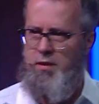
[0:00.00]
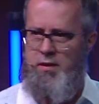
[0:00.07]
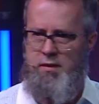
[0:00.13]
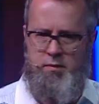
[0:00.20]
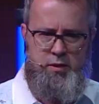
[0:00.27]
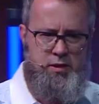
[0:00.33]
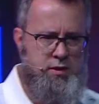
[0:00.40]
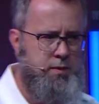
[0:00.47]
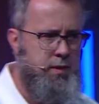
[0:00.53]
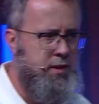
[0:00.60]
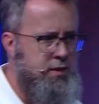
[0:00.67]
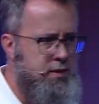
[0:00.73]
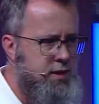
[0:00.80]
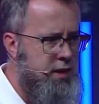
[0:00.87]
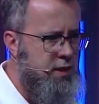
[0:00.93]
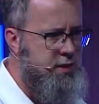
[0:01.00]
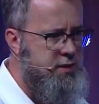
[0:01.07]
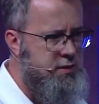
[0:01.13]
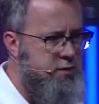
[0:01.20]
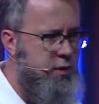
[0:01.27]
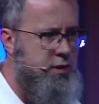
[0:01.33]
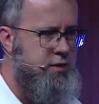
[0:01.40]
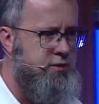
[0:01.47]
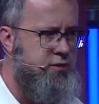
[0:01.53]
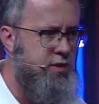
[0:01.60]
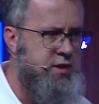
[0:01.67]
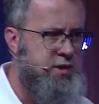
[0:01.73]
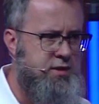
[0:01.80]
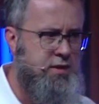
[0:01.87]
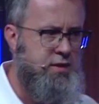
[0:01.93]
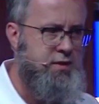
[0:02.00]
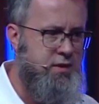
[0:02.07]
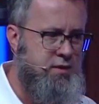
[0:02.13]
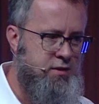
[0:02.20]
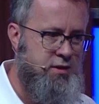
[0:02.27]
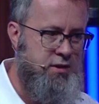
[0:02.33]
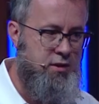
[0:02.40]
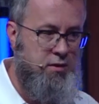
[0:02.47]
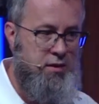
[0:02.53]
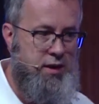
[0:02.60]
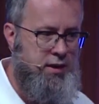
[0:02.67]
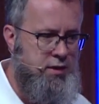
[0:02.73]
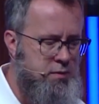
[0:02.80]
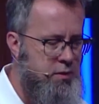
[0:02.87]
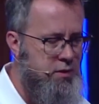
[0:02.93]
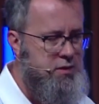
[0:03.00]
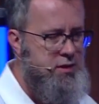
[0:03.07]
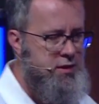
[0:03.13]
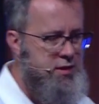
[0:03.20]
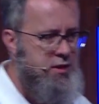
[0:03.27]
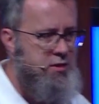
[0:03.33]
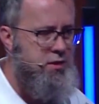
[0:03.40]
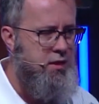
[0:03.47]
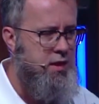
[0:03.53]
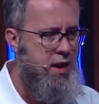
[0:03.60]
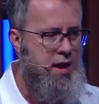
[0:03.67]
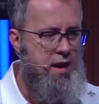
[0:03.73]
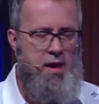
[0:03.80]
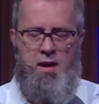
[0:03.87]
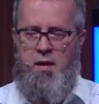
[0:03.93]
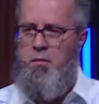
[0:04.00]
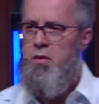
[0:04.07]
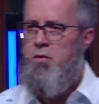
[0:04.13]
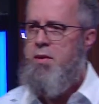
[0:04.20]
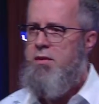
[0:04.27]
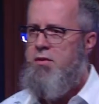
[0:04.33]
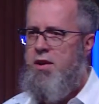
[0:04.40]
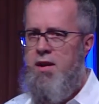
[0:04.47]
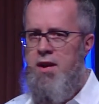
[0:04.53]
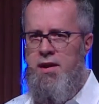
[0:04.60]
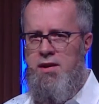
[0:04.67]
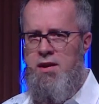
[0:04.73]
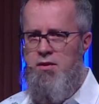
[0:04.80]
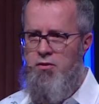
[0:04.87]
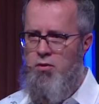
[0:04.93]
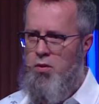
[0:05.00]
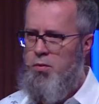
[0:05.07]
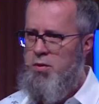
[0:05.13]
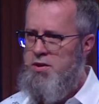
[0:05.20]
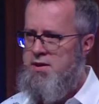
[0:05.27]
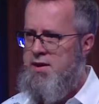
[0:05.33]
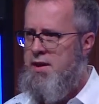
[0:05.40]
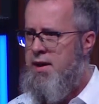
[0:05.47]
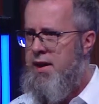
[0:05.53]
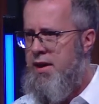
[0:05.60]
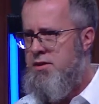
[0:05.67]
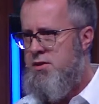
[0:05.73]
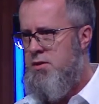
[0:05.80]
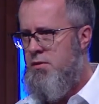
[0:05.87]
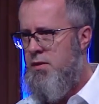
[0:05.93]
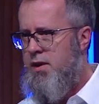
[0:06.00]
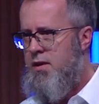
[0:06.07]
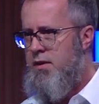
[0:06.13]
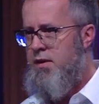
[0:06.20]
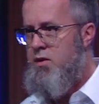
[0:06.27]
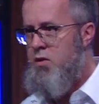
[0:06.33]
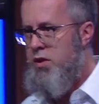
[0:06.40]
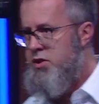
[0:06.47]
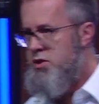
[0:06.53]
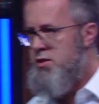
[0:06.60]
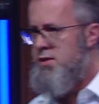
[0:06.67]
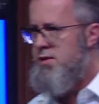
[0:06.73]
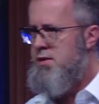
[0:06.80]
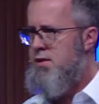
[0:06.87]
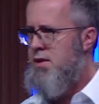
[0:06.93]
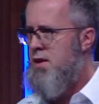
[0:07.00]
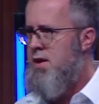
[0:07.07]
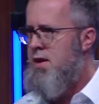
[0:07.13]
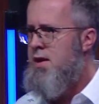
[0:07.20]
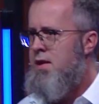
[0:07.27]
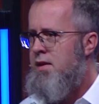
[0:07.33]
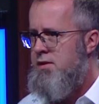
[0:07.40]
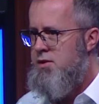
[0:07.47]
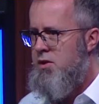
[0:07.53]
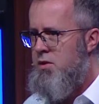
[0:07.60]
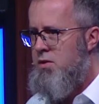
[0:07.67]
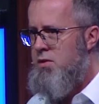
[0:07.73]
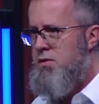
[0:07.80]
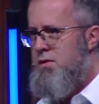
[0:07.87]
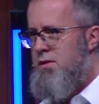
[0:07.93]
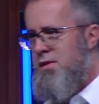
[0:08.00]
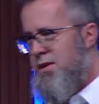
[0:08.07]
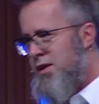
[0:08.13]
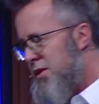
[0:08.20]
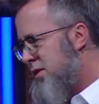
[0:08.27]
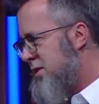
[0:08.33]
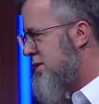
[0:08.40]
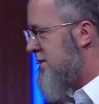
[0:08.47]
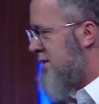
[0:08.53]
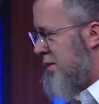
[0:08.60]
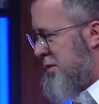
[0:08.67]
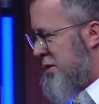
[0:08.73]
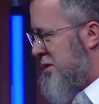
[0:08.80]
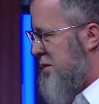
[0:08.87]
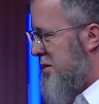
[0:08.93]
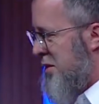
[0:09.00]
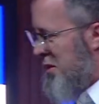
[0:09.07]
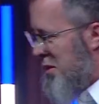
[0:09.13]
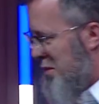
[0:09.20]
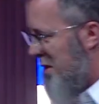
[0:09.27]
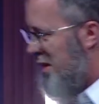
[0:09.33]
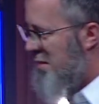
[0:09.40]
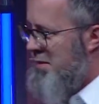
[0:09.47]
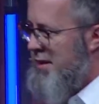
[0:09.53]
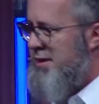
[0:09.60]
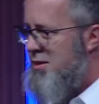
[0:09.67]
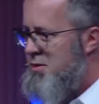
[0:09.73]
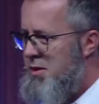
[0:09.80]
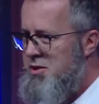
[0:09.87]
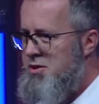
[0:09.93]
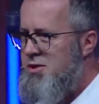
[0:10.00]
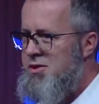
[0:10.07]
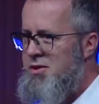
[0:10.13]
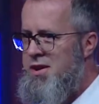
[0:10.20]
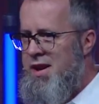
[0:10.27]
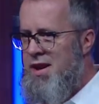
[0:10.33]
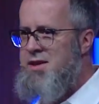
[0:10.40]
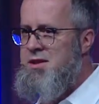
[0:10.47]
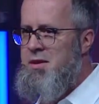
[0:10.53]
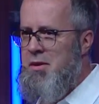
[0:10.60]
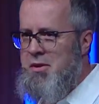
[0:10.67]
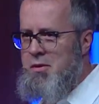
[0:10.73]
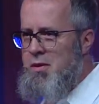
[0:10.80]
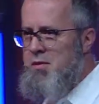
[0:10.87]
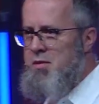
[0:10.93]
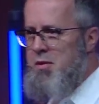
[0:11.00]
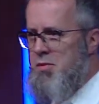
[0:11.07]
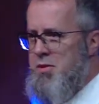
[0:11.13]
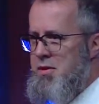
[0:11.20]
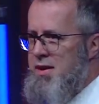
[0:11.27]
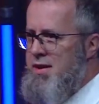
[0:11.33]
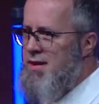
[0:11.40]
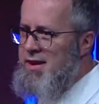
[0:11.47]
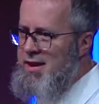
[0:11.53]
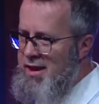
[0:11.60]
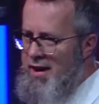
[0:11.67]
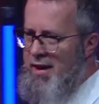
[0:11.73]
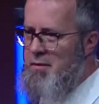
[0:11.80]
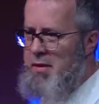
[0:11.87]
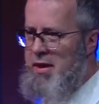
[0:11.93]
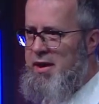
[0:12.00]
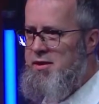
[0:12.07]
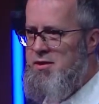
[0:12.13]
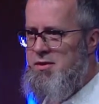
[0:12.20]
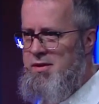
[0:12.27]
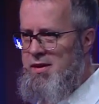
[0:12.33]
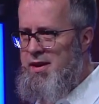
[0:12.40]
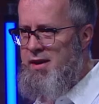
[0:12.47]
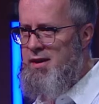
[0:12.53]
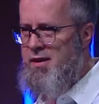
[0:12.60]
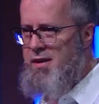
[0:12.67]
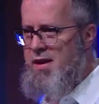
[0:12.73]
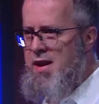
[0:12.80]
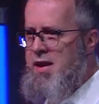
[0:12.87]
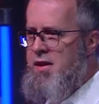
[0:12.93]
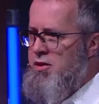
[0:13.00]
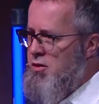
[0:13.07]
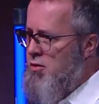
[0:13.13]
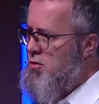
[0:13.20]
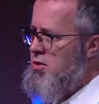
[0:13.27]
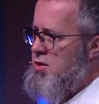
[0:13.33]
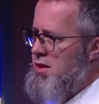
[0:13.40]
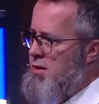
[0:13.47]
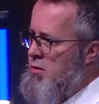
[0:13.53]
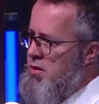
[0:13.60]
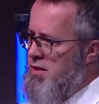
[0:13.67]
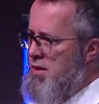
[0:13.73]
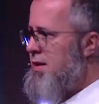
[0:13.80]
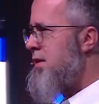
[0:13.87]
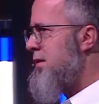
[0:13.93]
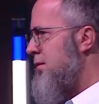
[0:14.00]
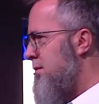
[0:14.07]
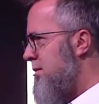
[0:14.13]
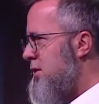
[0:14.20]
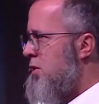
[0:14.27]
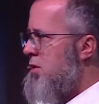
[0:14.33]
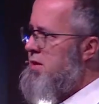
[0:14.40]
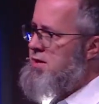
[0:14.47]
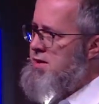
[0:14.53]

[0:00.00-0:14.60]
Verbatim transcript: that participate in the site, as well as physicists and security experts, etc. But we have a 94% answer rate on the questions. So there's almost no complex question you can ask about quantum computing that cannot be answered there, usually within you know, the